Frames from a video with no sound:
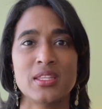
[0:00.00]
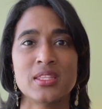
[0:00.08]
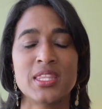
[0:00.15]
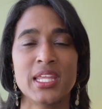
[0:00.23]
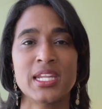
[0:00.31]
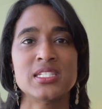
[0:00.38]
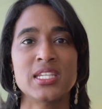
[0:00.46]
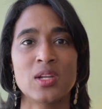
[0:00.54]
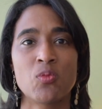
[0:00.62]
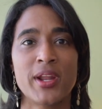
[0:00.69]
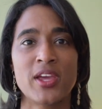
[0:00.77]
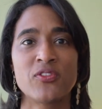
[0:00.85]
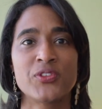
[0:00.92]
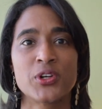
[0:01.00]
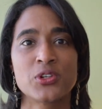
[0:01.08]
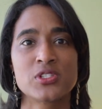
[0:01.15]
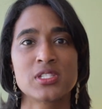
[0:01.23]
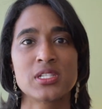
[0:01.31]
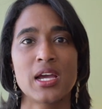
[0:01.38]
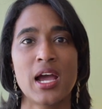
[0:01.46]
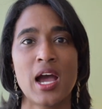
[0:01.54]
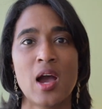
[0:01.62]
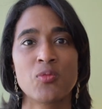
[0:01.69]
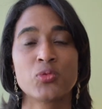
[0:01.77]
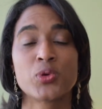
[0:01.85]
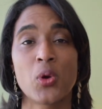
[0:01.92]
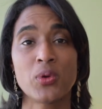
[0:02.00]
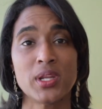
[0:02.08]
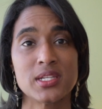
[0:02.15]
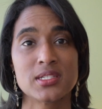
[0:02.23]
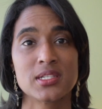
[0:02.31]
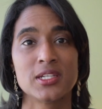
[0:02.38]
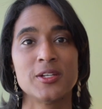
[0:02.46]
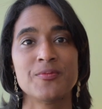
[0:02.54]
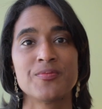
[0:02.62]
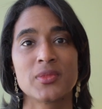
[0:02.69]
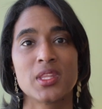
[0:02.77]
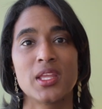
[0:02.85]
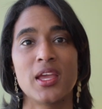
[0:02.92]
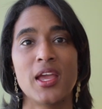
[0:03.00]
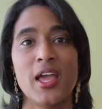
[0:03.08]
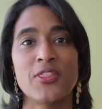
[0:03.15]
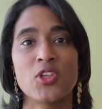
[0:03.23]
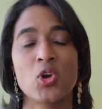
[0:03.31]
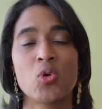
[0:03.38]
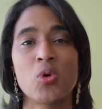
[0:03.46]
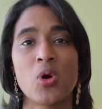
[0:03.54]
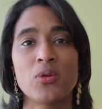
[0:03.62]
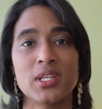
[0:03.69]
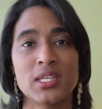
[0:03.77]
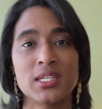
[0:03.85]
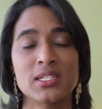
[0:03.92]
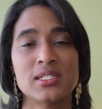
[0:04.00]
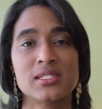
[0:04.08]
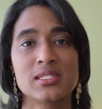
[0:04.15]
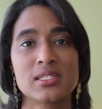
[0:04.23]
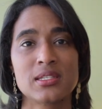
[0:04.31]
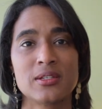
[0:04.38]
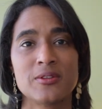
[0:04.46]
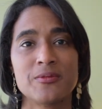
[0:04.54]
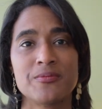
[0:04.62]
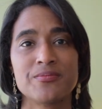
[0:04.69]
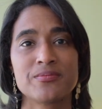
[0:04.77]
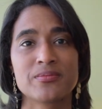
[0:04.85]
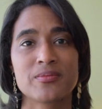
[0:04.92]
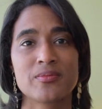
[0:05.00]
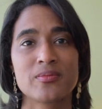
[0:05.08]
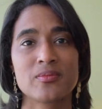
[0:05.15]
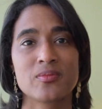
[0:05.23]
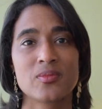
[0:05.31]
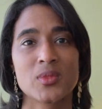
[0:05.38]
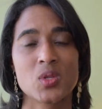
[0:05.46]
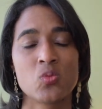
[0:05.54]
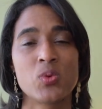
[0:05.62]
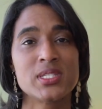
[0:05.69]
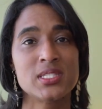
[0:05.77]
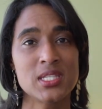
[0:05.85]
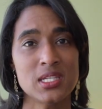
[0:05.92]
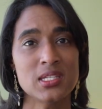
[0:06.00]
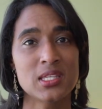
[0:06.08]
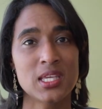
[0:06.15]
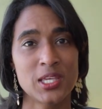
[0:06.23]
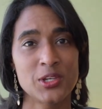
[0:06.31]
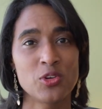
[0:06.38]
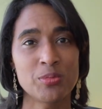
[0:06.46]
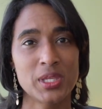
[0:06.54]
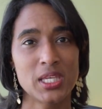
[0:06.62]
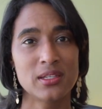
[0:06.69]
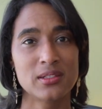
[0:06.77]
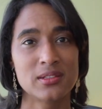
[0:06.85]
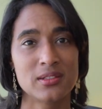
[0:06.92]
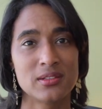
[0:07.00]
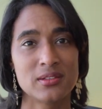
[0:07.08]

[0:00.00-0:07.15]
it did when I first wrote it. And the quote is, "What didn't kill me